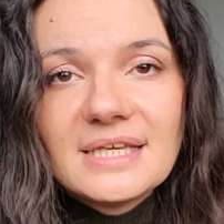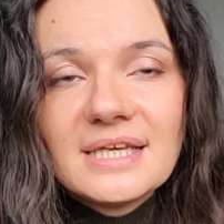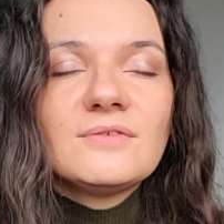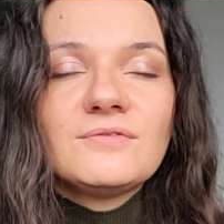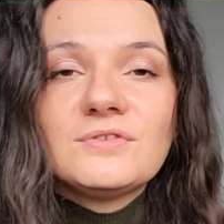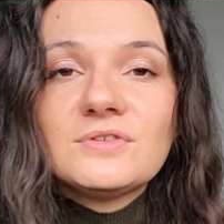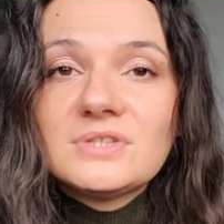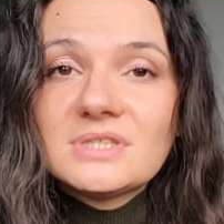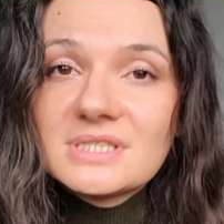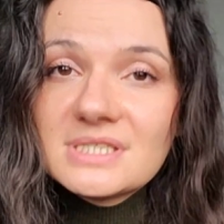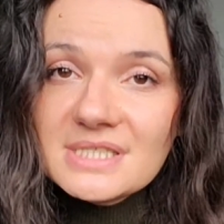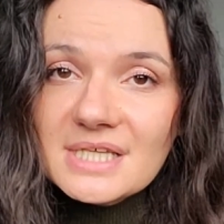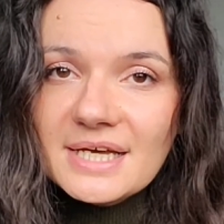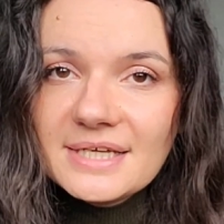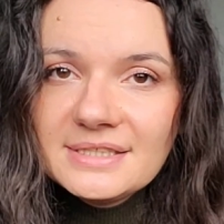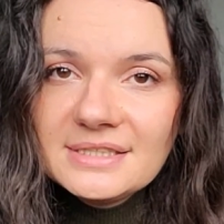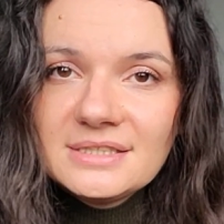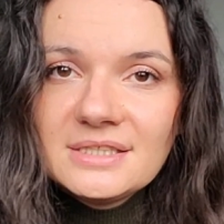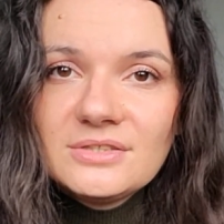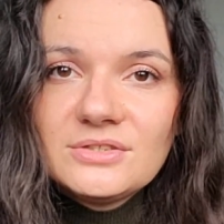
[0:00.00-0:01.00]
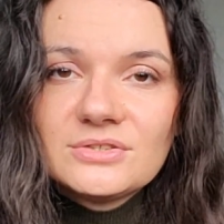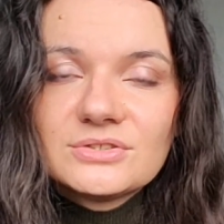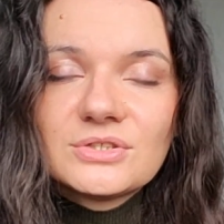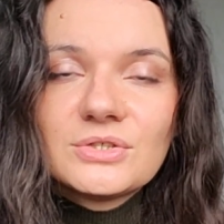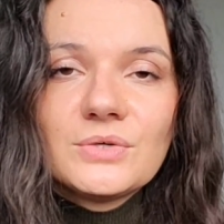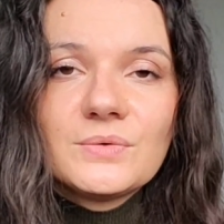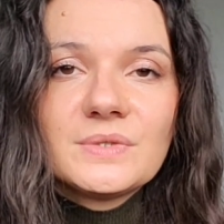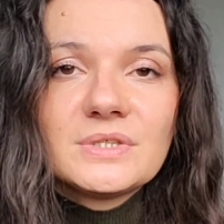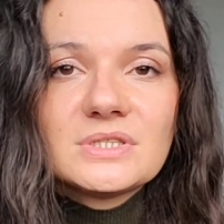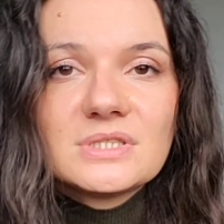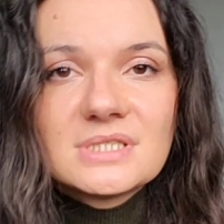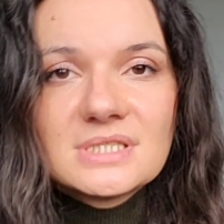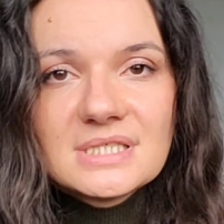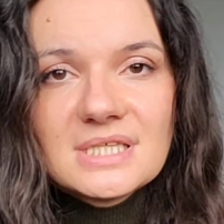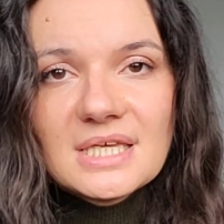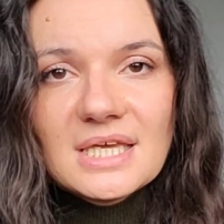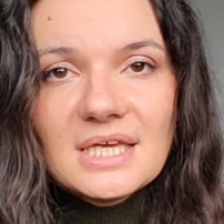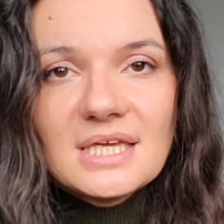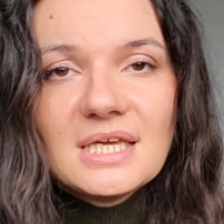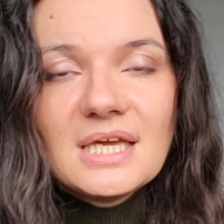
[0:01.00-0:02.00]
if you decided that you're going to
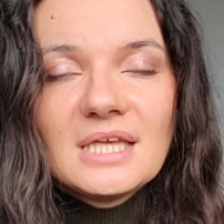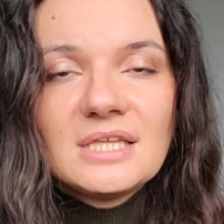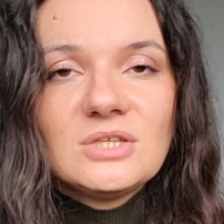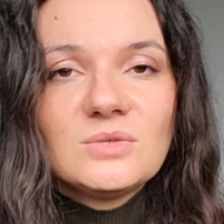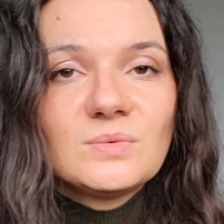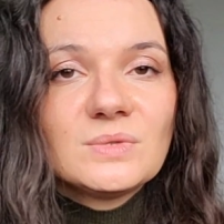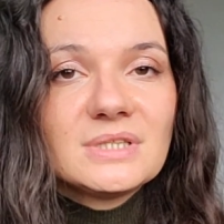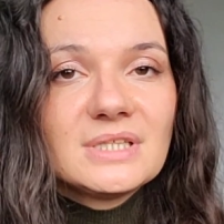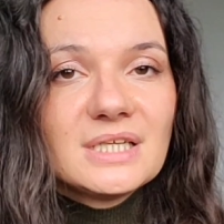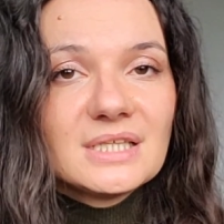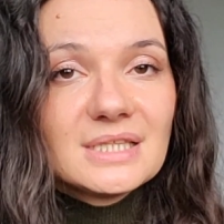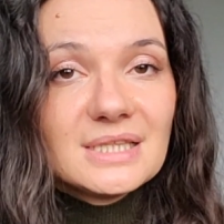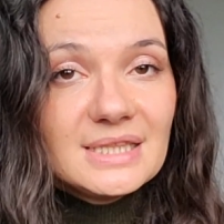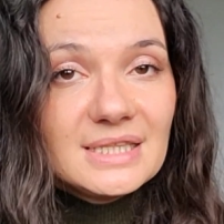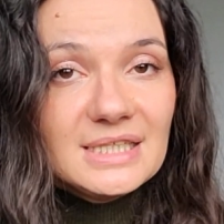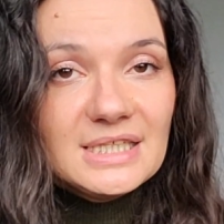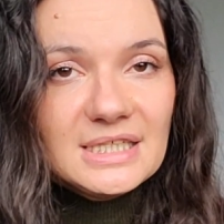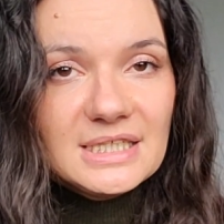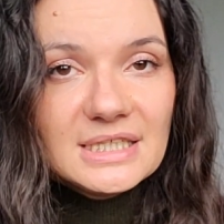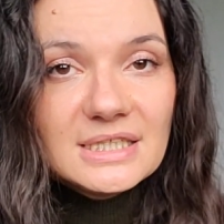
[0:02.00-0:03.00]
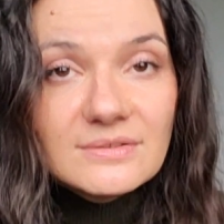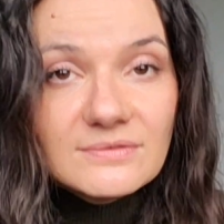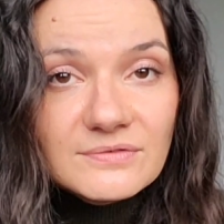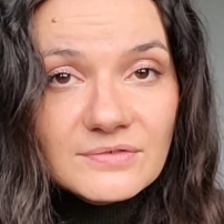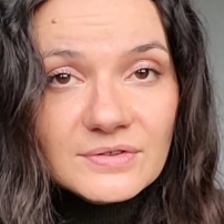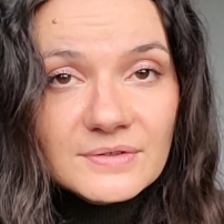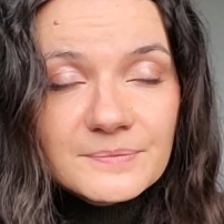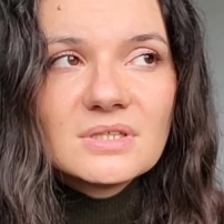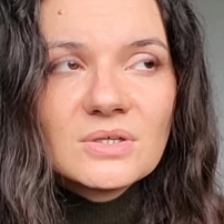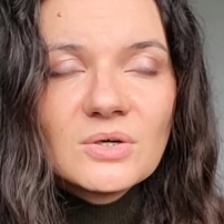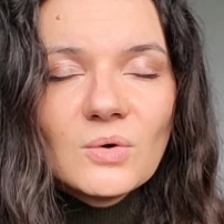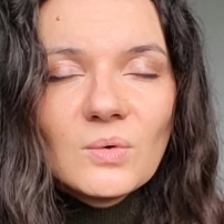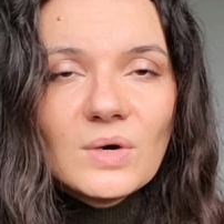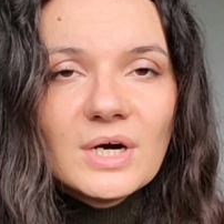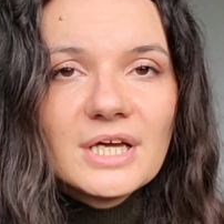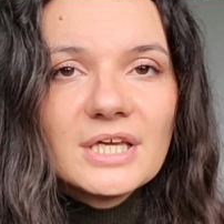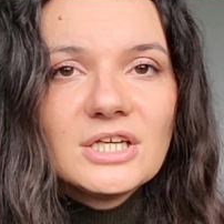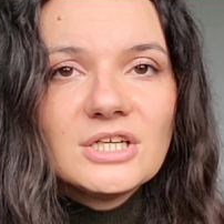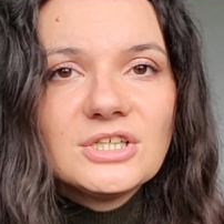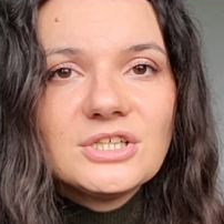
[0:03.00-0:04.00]
stay and you will not leave the
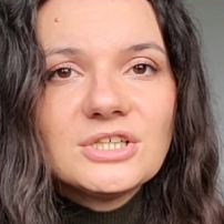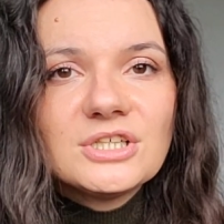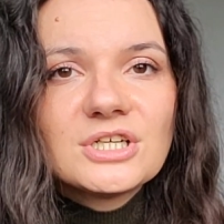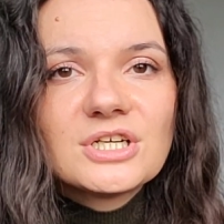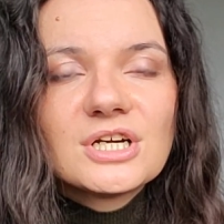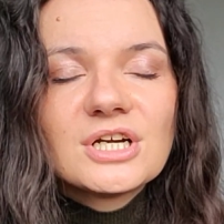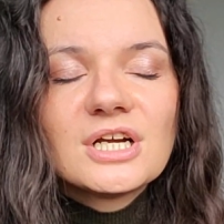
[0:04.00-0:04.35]
choir,